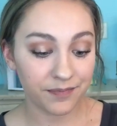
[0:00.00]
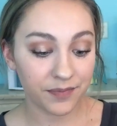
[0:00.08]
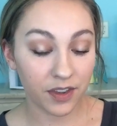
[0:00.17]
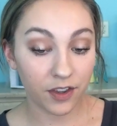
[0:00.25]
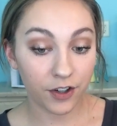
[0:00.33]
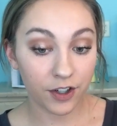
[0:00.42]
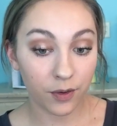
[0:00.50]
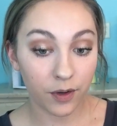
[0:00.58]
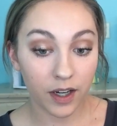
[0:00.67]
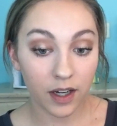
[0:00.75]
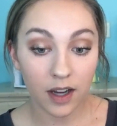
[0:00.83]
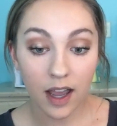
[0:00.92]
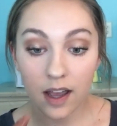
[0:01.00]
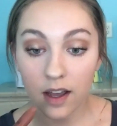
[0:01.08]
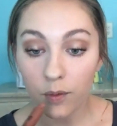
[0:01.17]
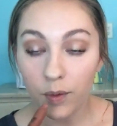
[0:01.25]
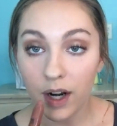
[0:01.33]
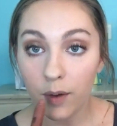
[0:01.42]
they're annoying
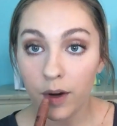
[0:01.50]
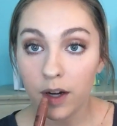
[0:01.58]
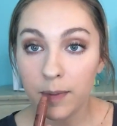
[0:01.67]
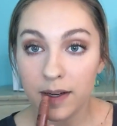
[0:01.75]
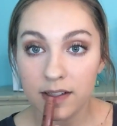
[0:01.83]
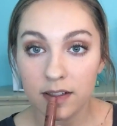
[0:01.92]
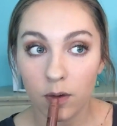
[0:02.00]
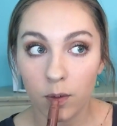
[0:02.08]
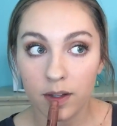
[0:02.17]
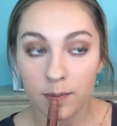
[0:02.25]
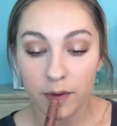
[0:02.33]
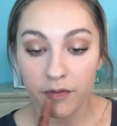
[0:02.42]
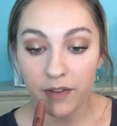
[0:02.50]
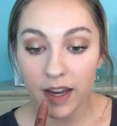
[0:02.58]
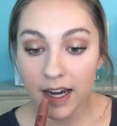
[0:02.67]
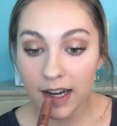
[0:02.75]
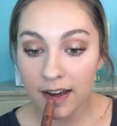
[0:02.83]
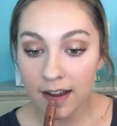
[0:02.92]
when I work, because I don't want them to
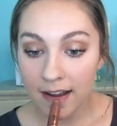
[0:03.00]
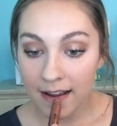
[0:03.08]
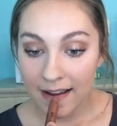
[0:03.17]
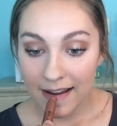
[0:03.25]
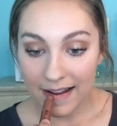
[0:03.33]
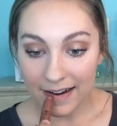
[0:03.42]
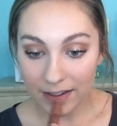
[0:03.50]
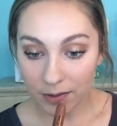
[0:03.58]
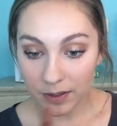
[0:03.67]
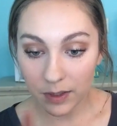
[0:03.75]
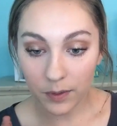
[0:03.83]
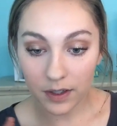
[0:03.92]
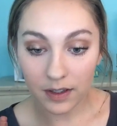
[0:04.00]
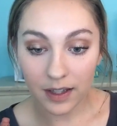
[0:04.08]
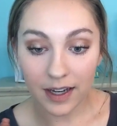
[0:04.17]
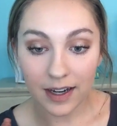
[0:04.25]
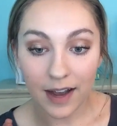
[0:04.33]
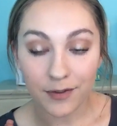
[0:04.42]
fade, and I don't really want to
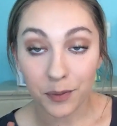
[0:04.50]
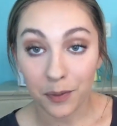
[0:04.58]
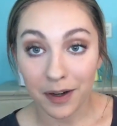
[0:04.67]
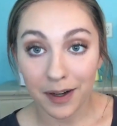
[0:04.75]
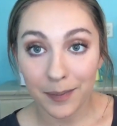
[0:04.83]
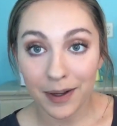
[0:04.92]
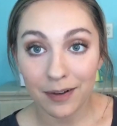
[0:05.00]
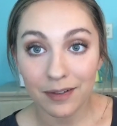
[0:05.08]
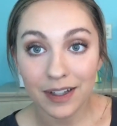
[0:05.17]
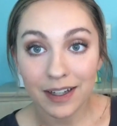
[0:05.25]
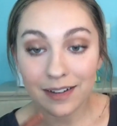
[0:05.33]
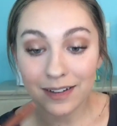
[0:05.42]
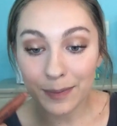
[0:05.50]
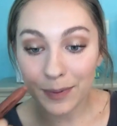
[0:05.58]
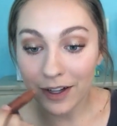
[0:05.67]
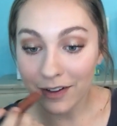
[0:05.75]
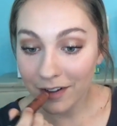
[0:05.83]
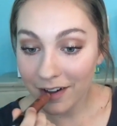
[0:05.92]
like have to worry about like lip
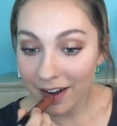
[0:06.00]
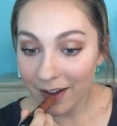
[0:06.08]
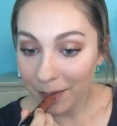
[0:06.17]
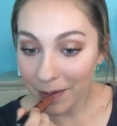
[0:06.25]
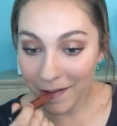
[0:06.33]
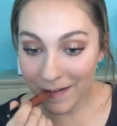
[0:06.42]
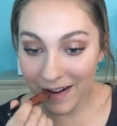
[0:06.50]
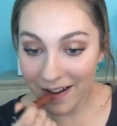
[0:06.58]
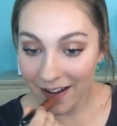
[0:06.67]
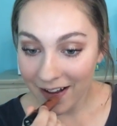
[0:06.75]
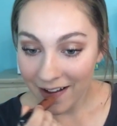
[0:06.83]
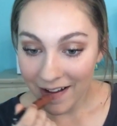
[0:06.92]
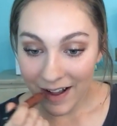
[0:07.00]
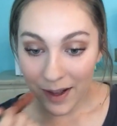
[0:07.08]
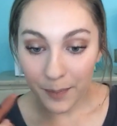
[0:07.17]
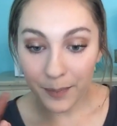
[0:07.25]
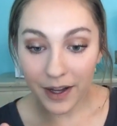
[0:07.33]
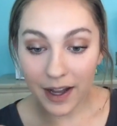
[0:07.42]
color at work.
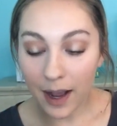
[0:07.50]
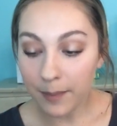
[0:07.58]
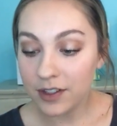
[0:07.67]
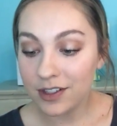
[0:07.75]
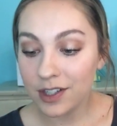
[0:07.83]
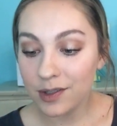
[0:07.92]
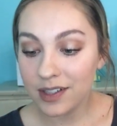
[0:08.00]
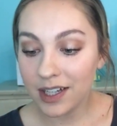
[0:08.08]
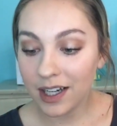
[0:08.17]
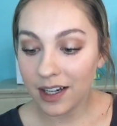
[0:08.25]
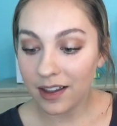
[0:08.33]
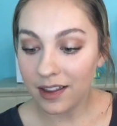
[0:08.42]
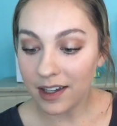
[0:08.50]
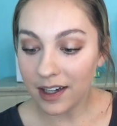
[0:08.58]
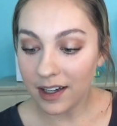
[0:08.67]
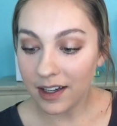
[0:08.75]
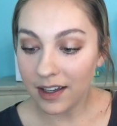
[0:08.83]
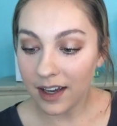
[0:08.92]
But I'm just using
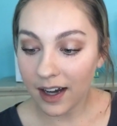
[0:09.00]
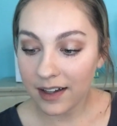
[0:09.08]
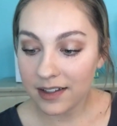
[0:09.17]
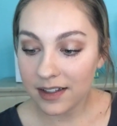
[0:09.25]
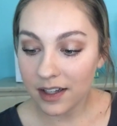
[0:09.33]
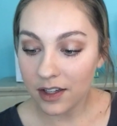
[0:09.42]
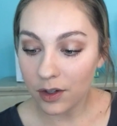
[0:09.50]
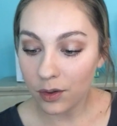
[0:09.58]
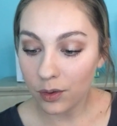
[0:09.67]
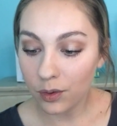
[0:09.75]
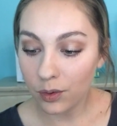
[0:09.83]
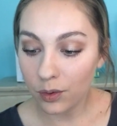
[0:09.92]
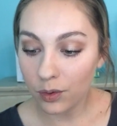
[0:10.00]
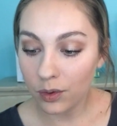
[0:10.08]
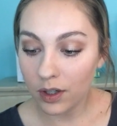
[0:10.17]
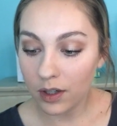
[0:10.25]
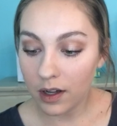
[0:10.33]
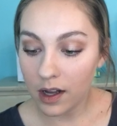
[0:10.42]
the NYX
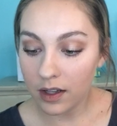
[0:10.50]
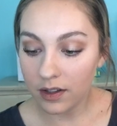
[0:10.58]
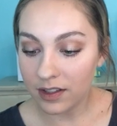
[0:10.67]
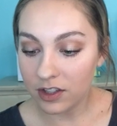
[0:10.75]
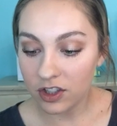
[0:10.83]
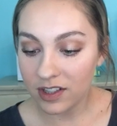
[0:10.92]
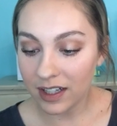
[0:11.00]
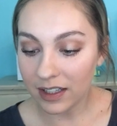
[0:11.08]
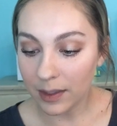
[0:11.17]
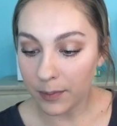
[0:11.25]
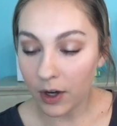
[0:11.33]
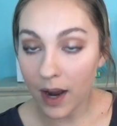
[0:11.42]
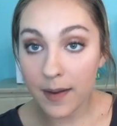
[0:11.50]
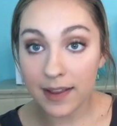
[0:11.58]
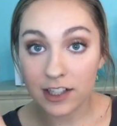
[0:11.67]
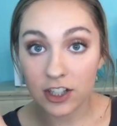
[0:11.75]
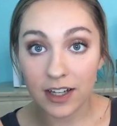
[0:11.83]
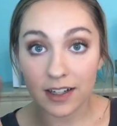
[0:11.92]
Nude, this is just like a lip cream in the
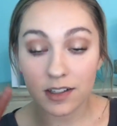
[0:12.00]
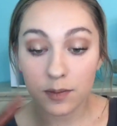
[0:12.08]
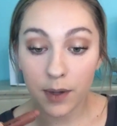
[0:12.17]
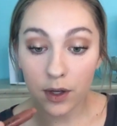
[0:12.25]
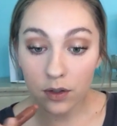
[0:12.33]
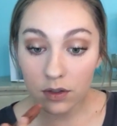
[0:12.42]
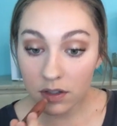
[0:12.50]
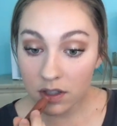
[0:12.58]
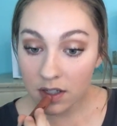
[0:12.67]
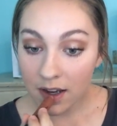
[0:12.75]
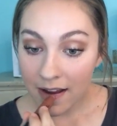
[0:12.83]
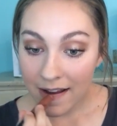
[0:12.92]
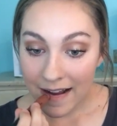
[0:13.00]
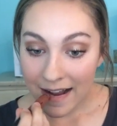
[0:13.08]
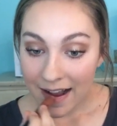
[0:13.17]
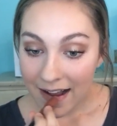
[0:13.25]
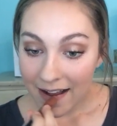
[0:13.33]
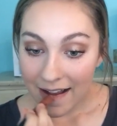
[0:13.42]
shade Exposed,
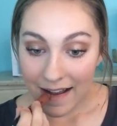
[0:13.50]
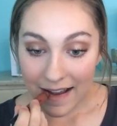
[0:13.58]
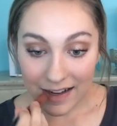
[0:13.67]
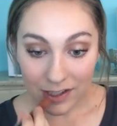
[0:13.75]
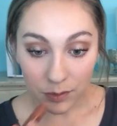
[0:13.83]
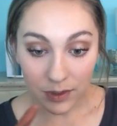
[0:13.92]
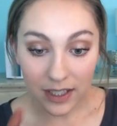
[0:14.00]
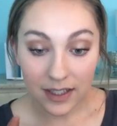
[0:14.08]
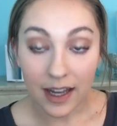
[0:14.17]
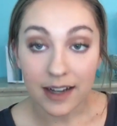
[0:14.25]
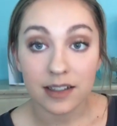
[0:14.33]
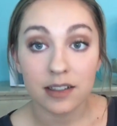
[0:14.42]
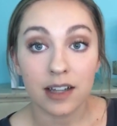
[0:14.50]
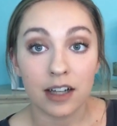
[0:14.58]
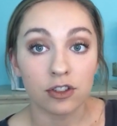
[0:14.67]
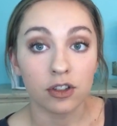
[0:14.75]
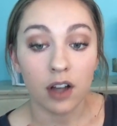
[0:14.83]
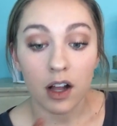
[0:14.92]
and it's a really nice
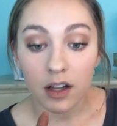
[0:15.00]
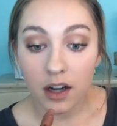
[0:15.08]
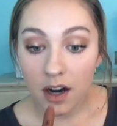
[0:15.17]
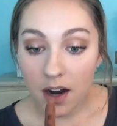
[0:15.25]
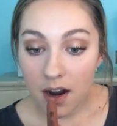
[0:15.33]
natural color.